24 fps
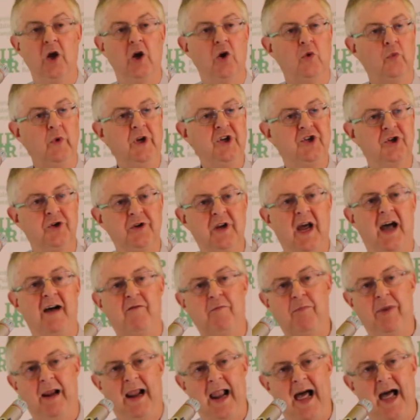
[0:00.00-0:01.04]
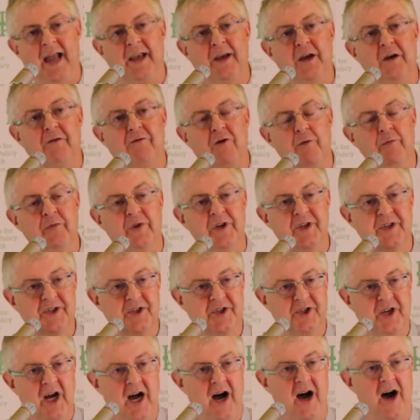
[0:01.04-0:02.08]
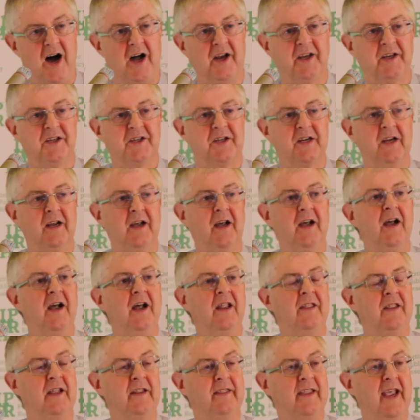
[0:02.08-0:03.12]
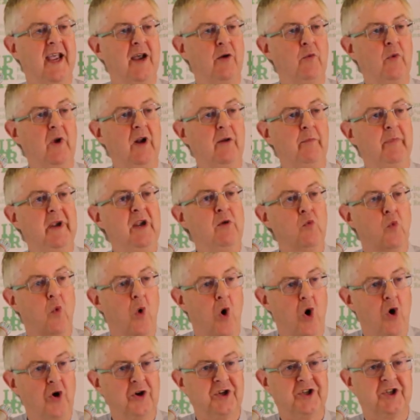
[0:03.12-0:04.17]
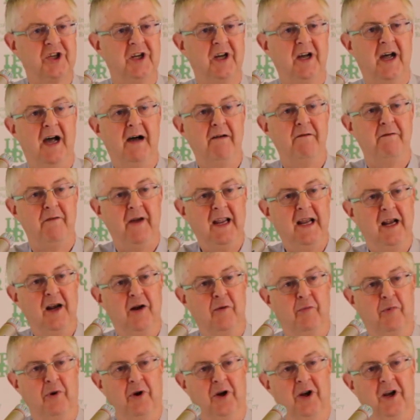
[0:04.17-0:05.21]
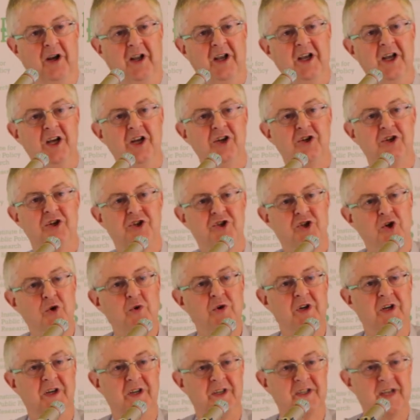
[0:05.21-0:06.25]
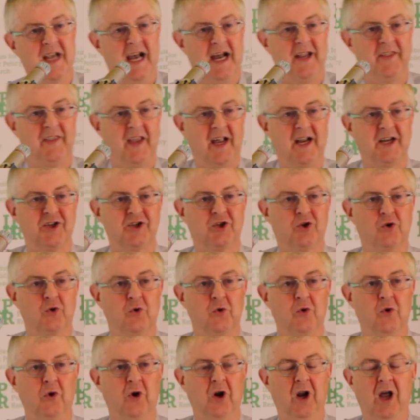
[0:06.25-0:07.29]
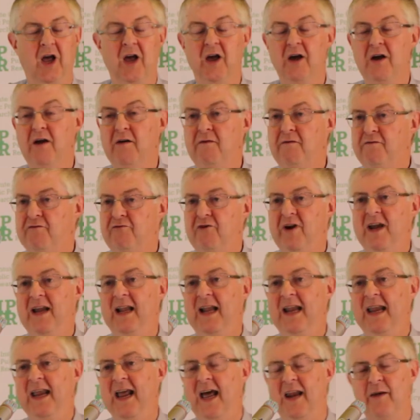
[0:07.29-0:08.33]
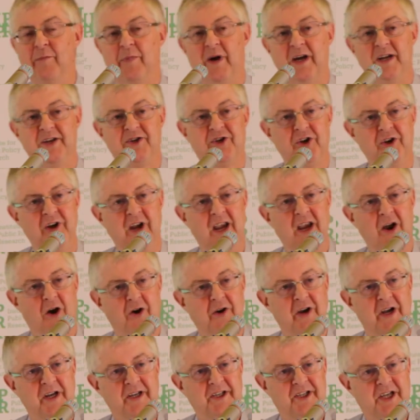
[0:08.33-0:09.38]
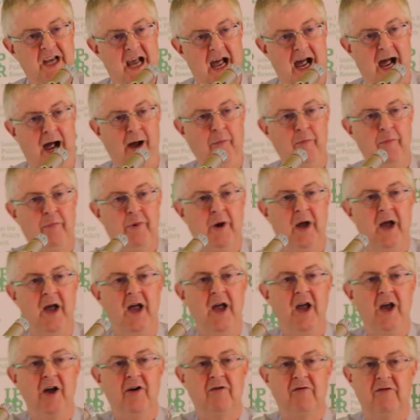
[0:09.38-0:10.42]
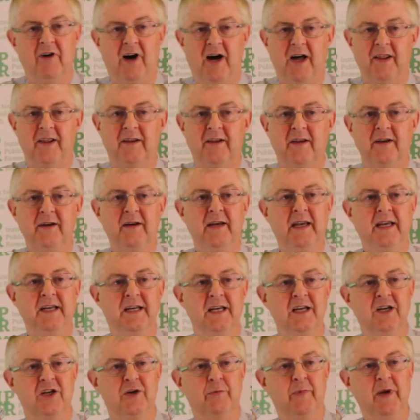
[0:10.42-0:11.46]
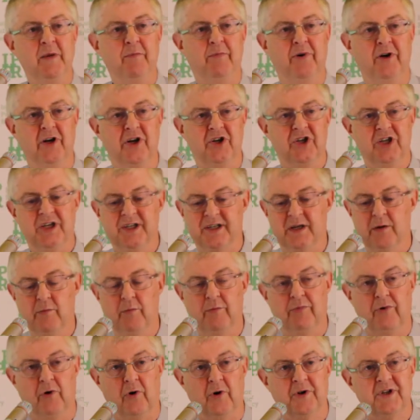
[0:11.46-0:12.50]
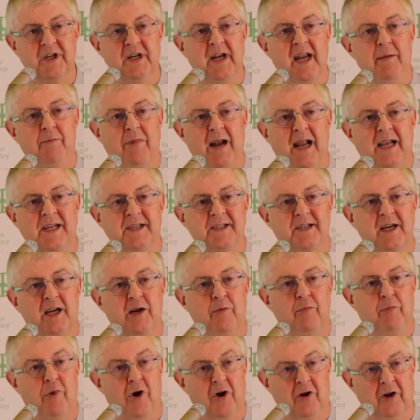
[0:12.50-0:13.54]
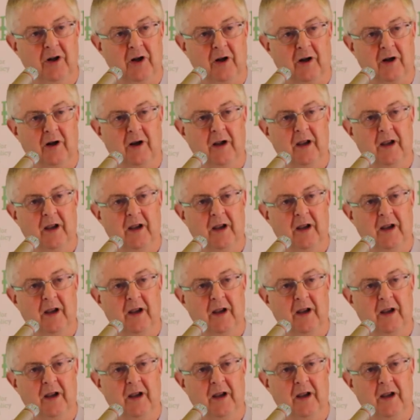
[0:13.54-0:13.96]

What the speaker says: We should have planned from the start that there will be water available to students at that school freely and by turning on a tap rather than needing to be purchased and brought in a plastic bottle.